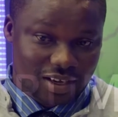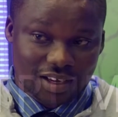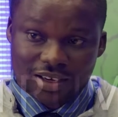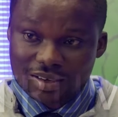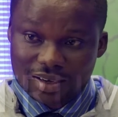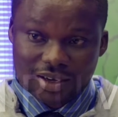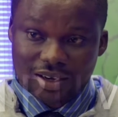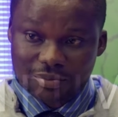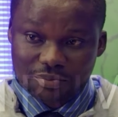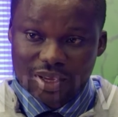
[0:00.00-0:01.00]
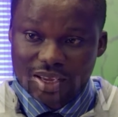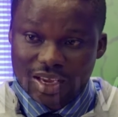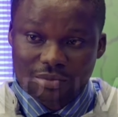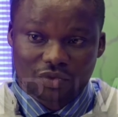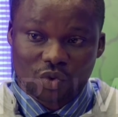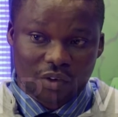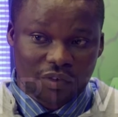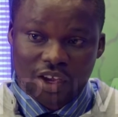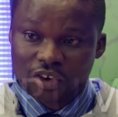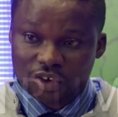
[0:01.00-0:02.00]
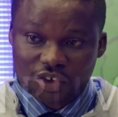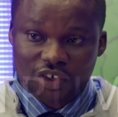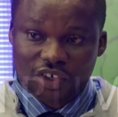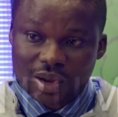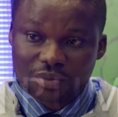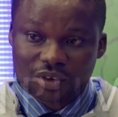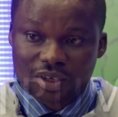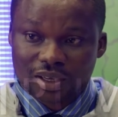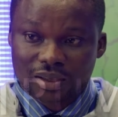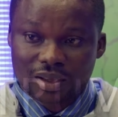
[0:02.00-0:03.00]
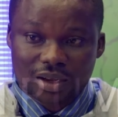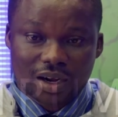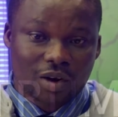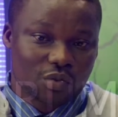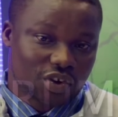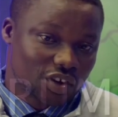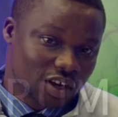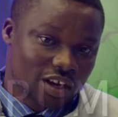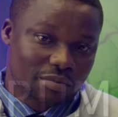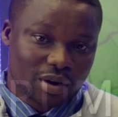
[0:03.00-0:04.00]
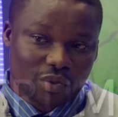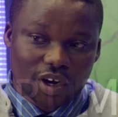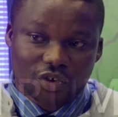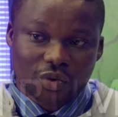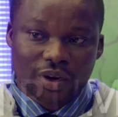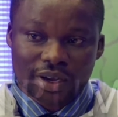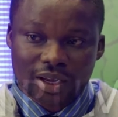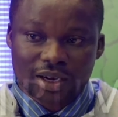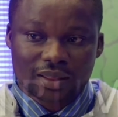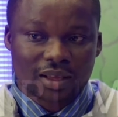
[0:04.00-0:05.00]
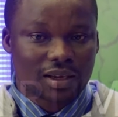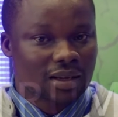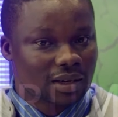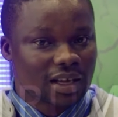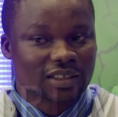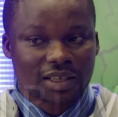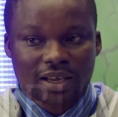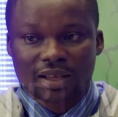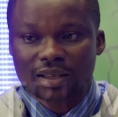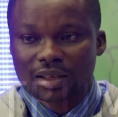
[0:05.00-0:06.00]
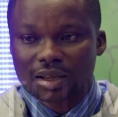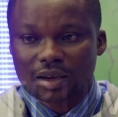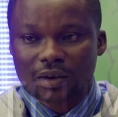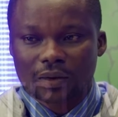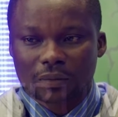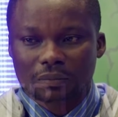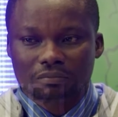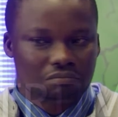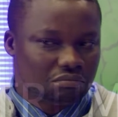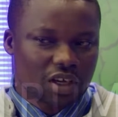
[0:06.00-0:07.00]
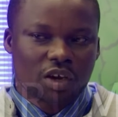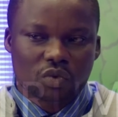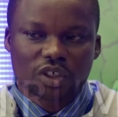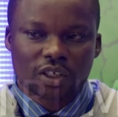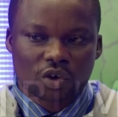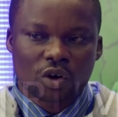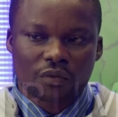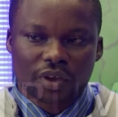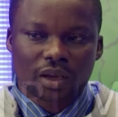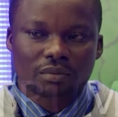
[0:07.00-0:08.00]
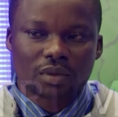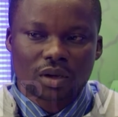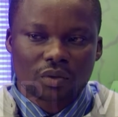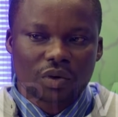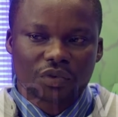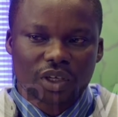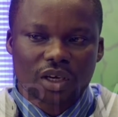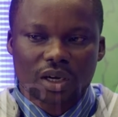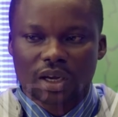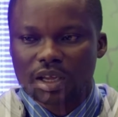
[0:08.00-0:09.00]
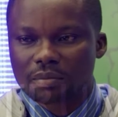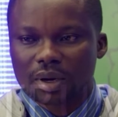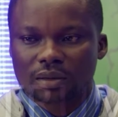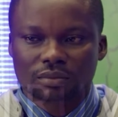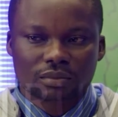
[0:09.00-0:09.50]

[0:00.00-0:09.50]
in big games, qualification to the Champions League, which Yimba went through ahead, I think, last year. It was a tough game. We've seen Yimba